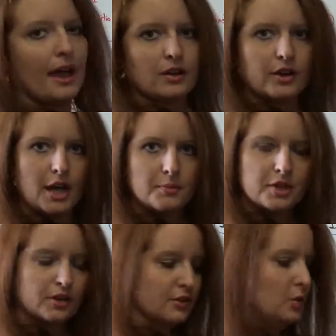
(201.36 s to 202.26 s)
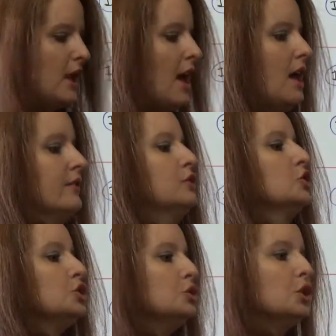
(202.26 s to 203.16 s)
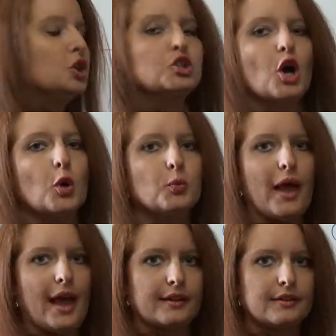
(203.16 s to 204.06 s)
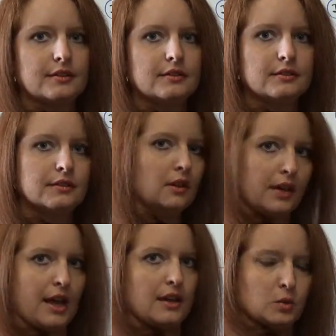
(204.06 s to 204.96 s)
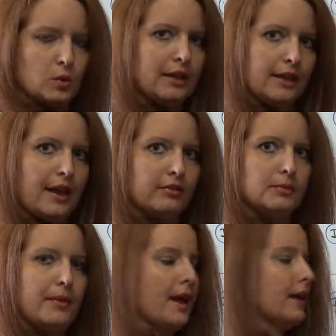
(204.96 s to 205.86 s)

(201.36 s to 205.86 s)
back, okay? Because we have to go back, okay? One level